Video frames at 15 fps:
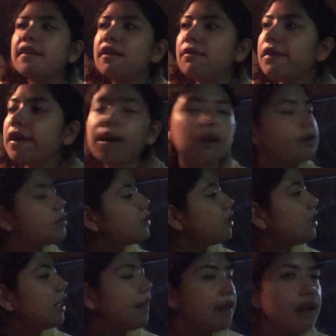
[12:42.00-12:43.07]
I'm like, I don't see
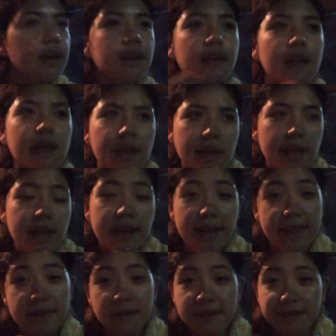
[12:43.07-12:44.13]
anything. And
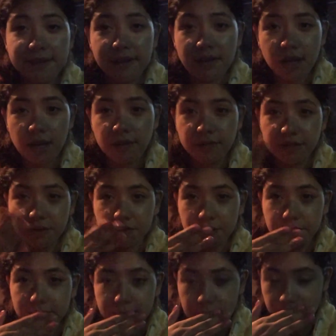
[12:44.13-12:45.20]
then we went to the conference room.
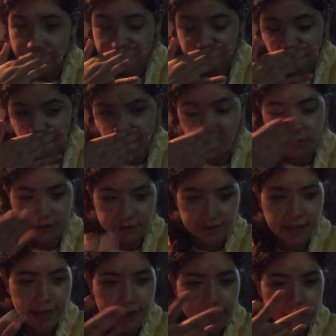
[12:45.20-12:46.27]
Like, we actually walked
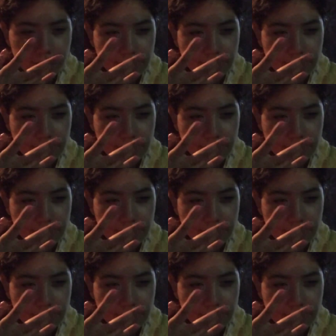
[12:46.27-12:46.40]
inside,